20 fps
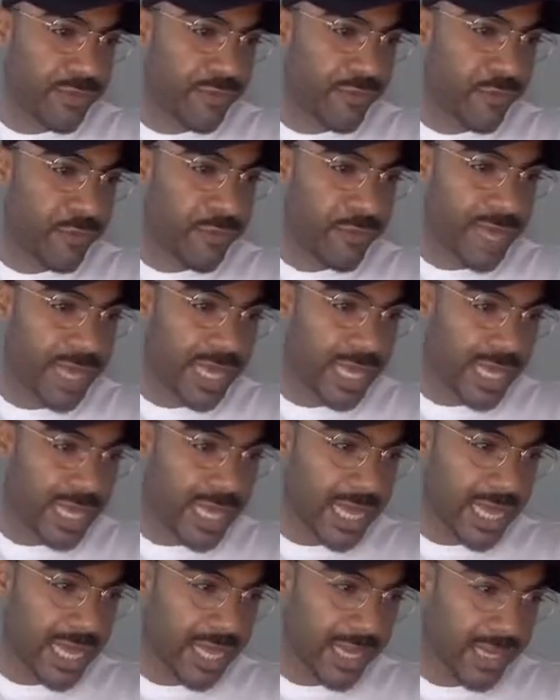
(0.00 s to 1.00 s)
but for me,
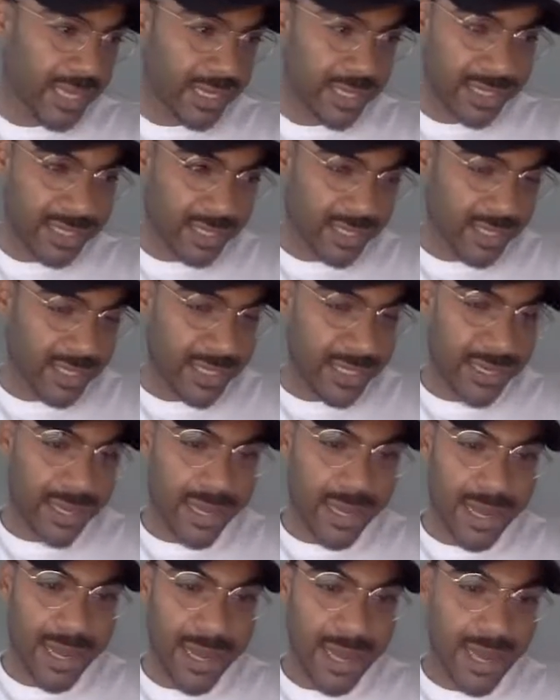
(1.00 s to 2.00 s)
like
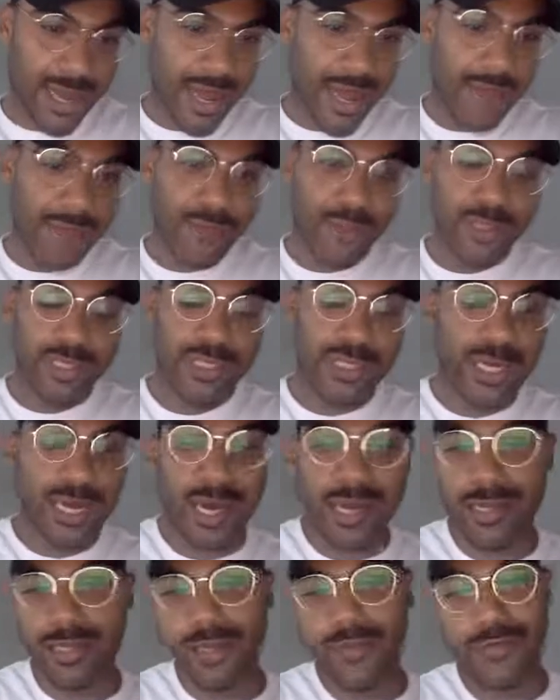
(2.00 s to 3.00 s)
I've just
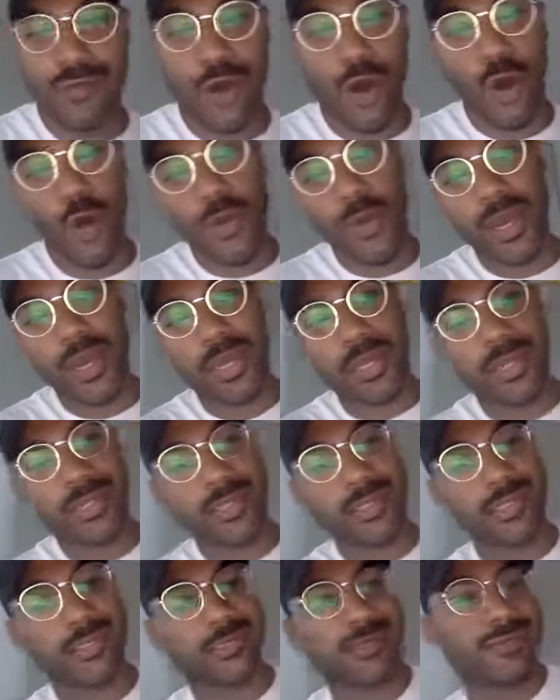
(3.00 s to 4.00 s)
kind of
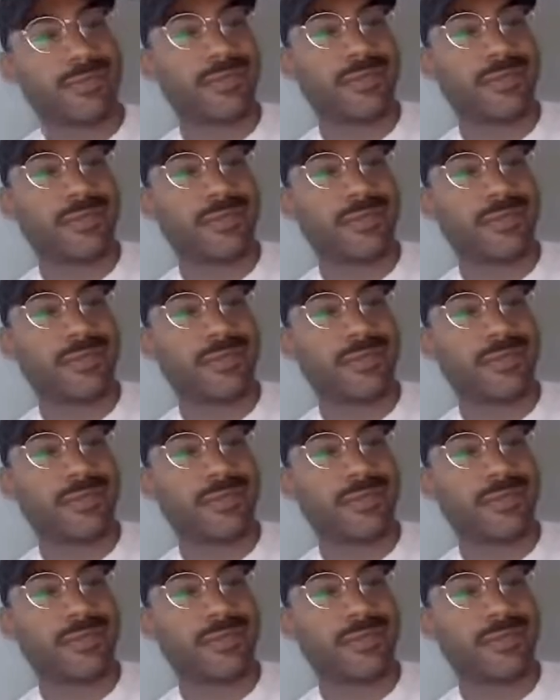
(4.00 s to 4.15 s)
always